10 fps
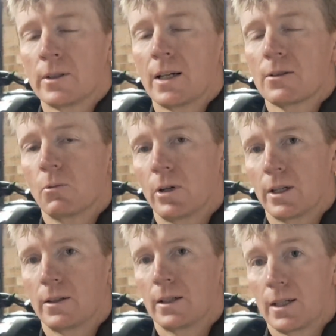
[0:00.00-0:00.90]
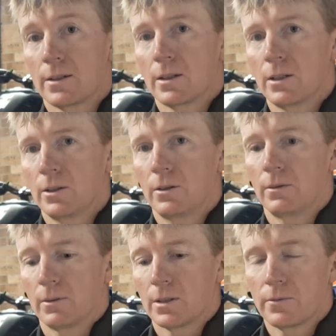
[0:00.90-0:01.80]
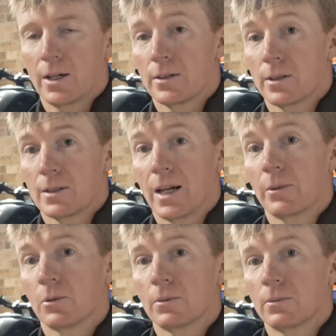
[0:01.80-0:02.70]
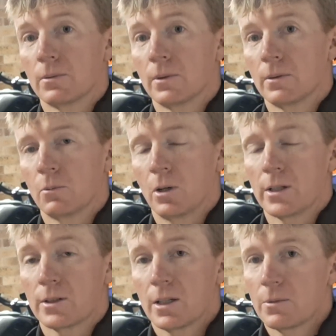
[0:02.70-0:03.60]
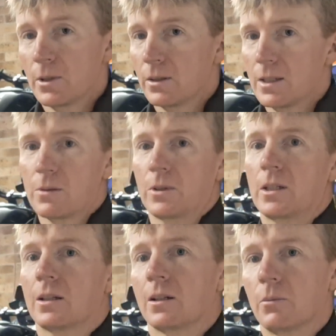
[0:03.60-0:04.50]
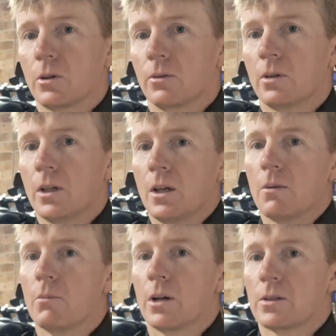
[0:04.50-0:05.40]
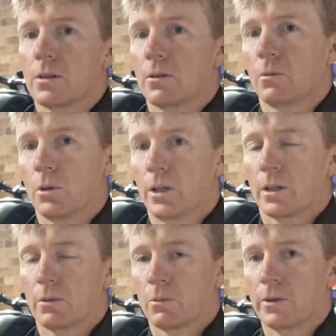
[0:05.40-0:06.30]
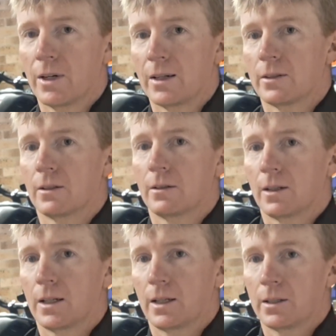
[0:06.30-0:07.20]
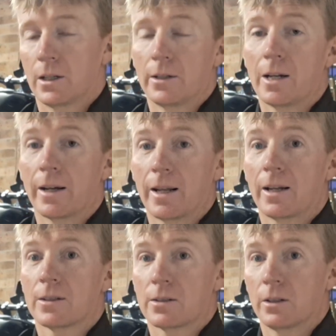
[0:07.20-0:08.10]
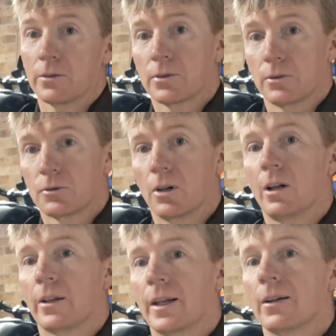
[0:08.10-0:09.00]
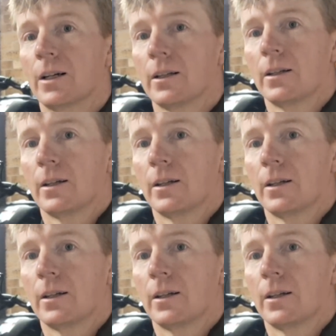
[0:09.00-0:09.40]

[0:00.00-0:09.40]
does what in the ECU as far as the table wise goes. But this particular model, most of the work we've had to nut out ourselves through trial and error.